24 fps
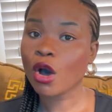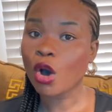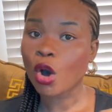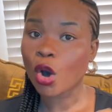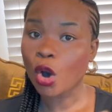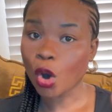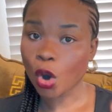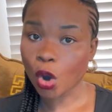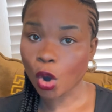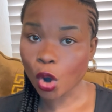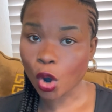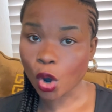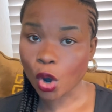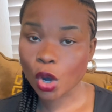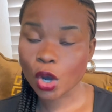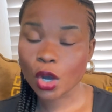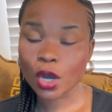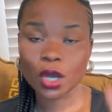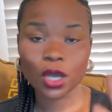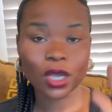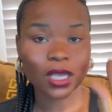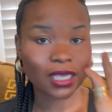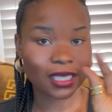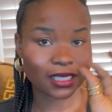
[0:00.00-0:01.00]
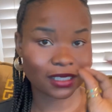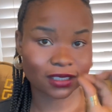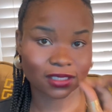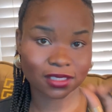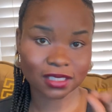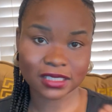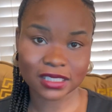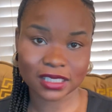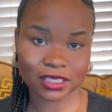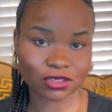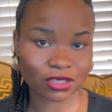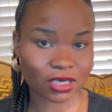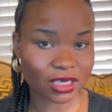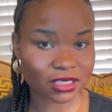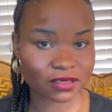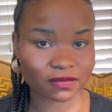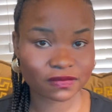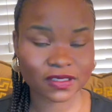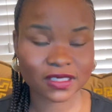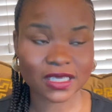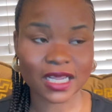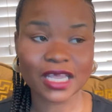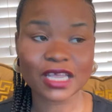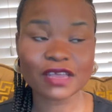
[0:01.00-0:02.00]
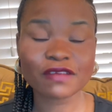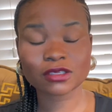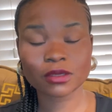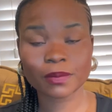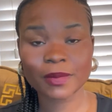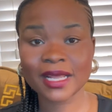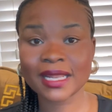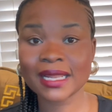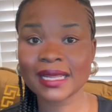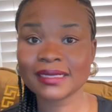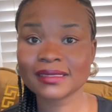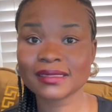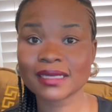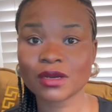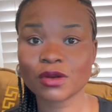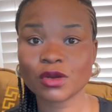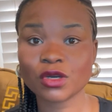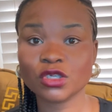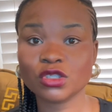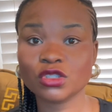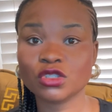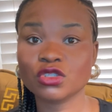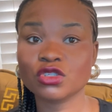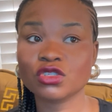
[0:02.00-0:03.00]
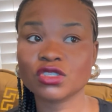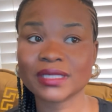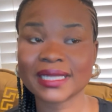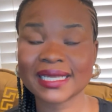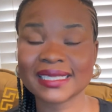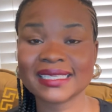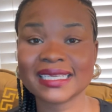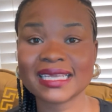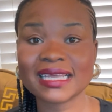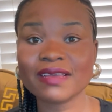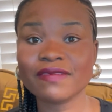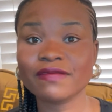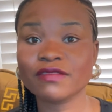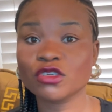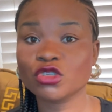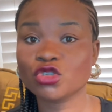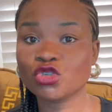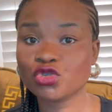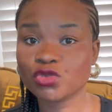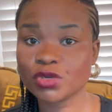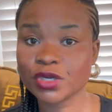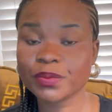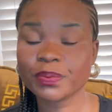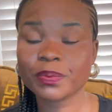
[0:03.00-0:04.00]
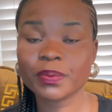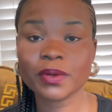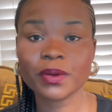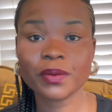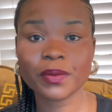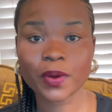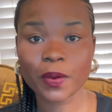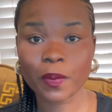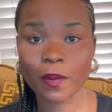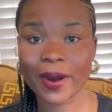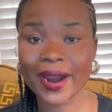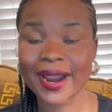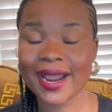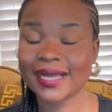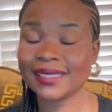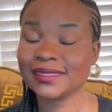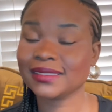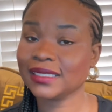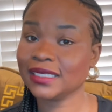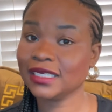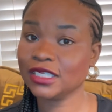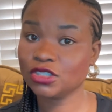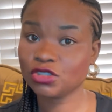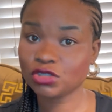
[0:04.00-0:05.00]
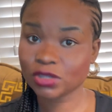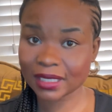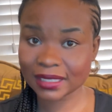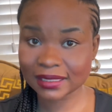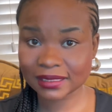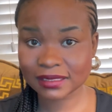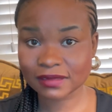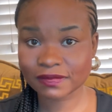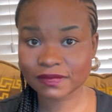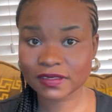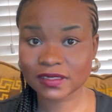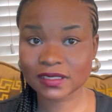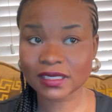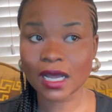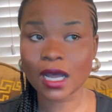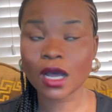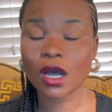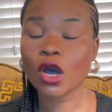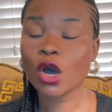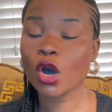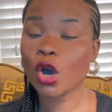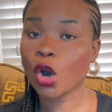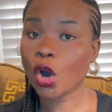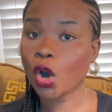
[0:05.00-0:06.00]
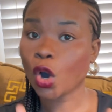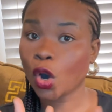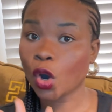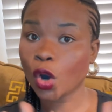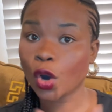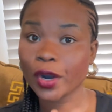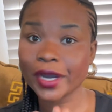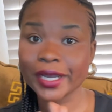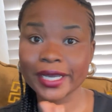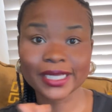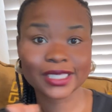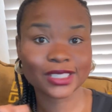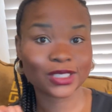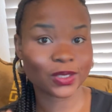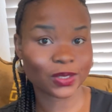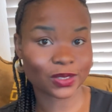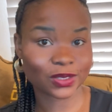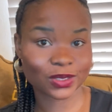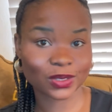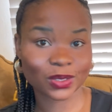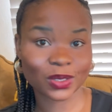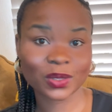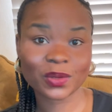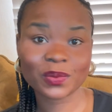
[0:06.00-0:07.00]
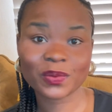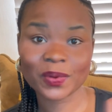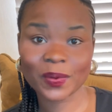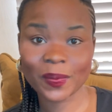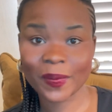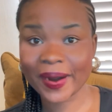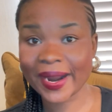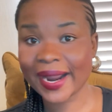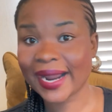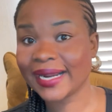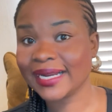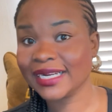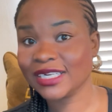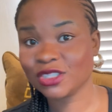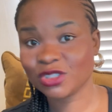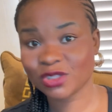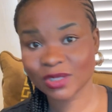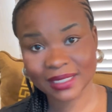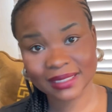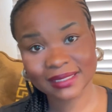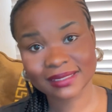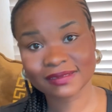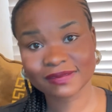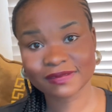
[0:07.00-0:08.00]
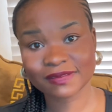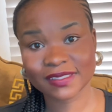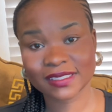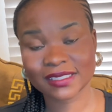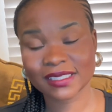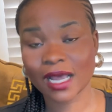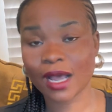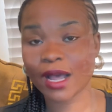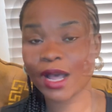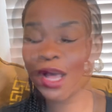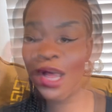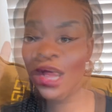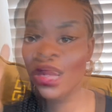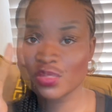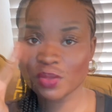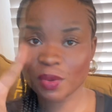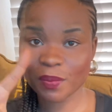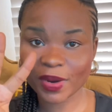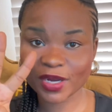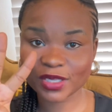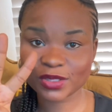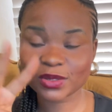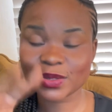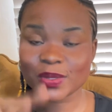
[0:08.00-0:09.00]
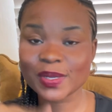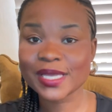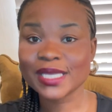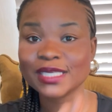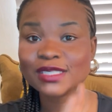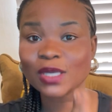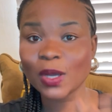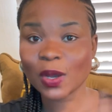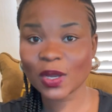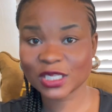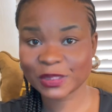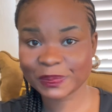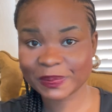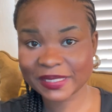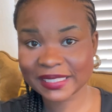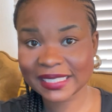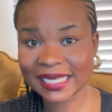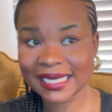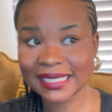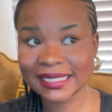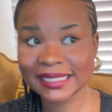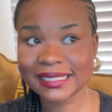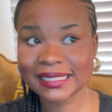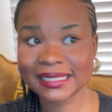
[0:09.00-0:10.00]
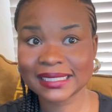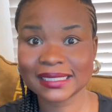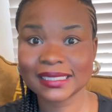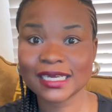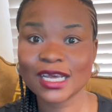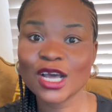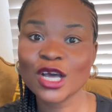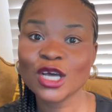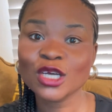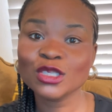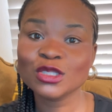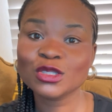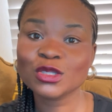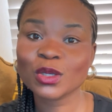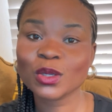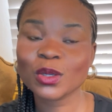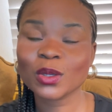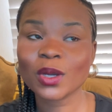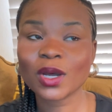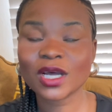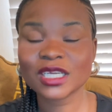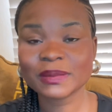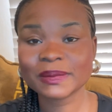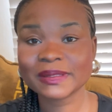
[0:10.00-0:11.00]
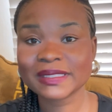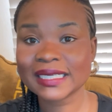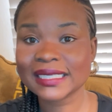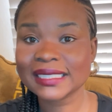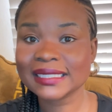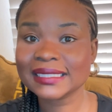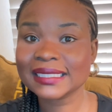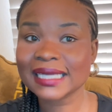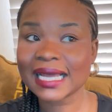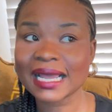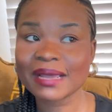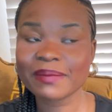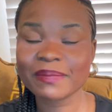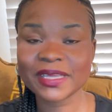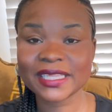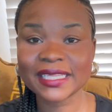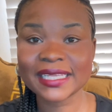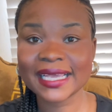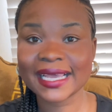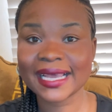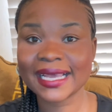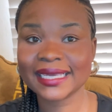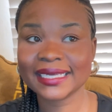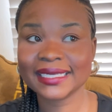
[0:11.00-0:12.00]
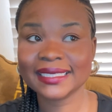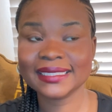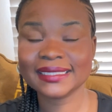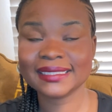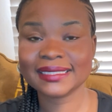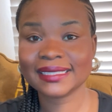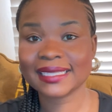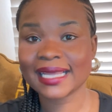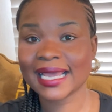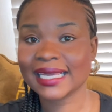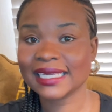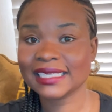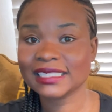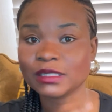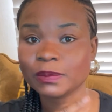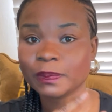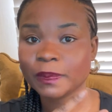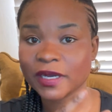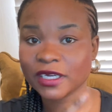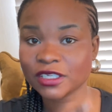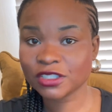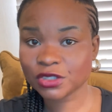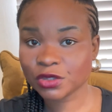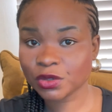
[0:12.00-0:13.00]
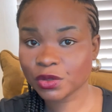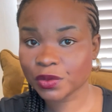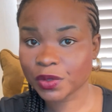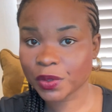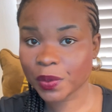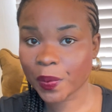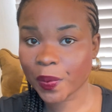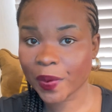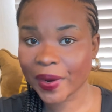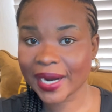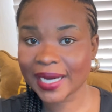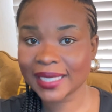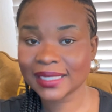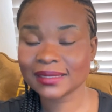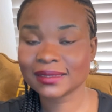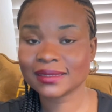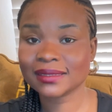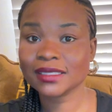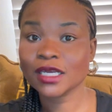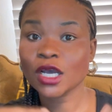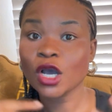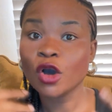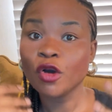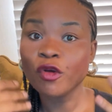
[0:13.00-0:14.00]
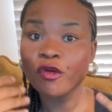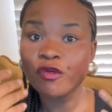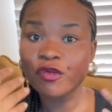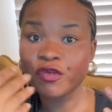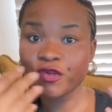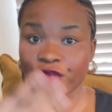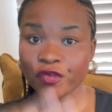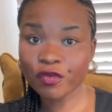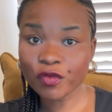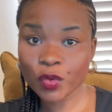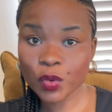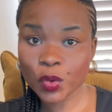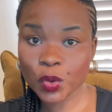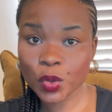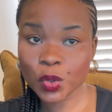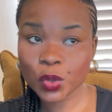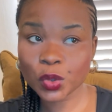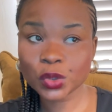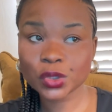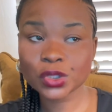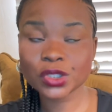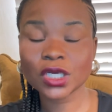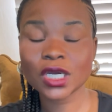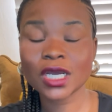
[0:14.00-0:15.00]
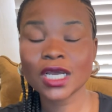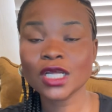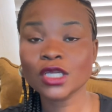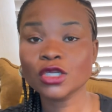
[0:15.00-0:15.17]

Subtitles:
or it's not a transit visa. If some airlines are going to state if the trip requires a transit visa or it does not require a transit visa. Number two is hospitality. So hospitality mean here is like special requests, food.